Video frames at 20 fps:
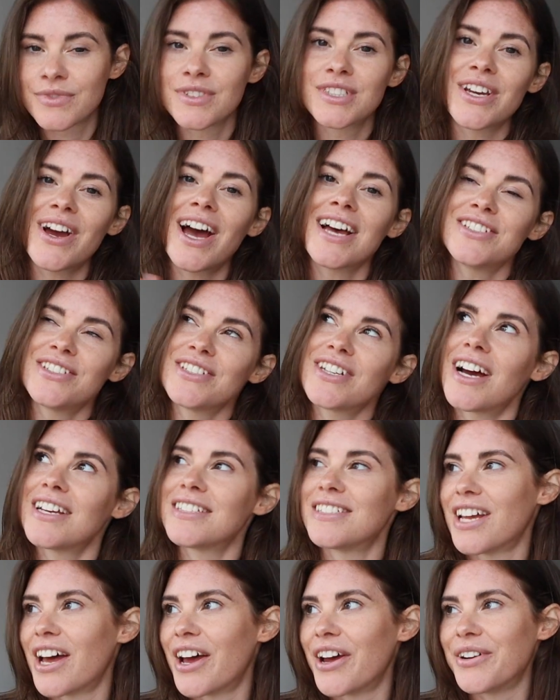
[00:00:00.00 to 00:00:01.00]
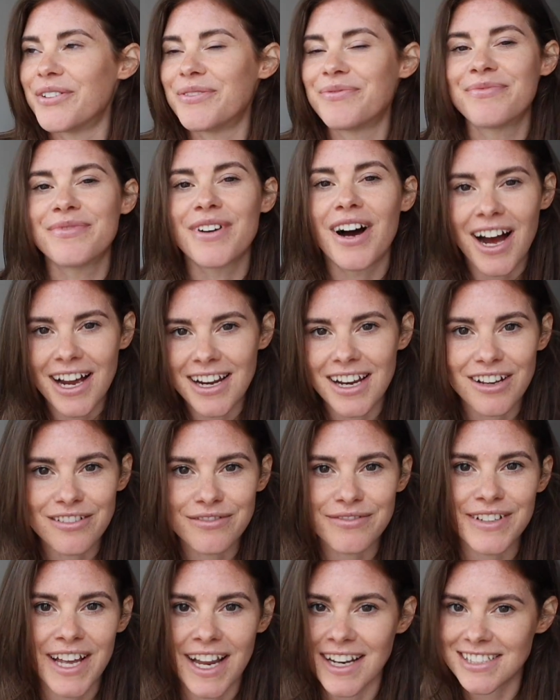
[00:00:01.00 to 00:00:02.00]
So as you guys know, I
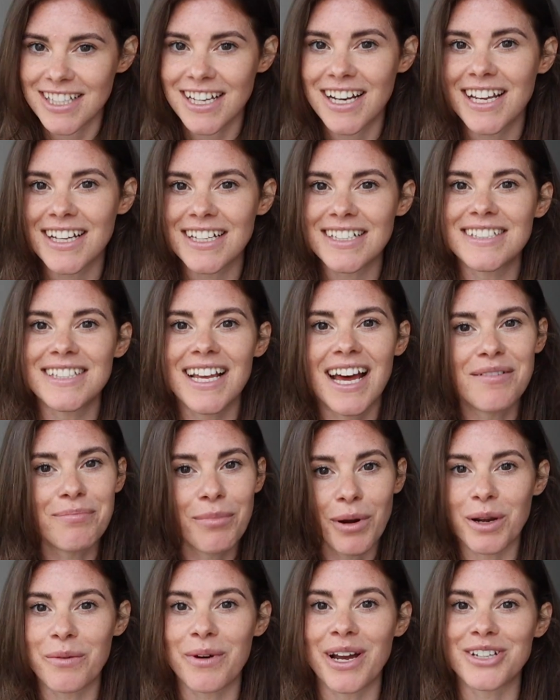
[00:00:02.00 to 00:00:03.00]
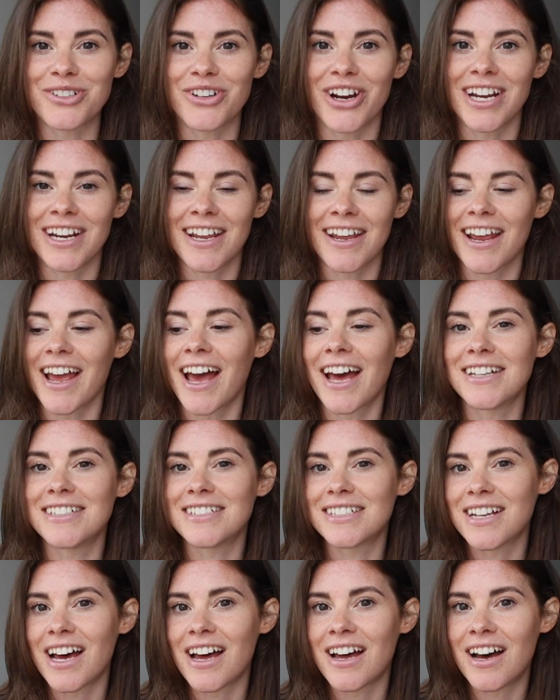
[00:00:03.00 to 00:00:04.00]
love calisthenics and bodyweight training,
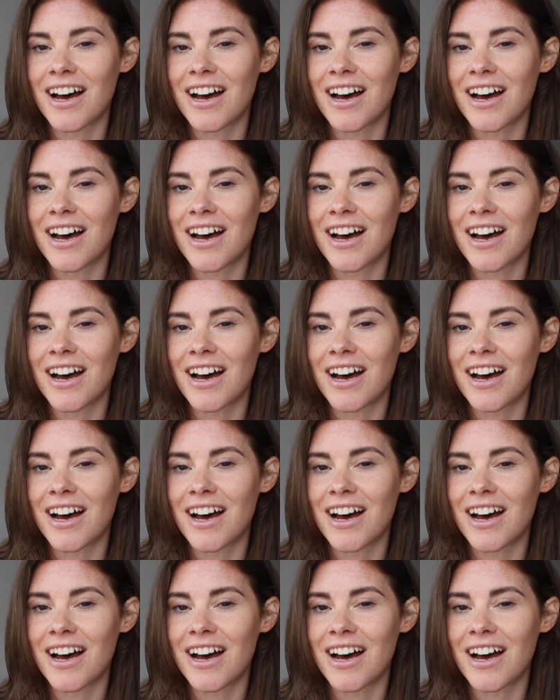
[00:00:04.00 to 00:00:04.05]
and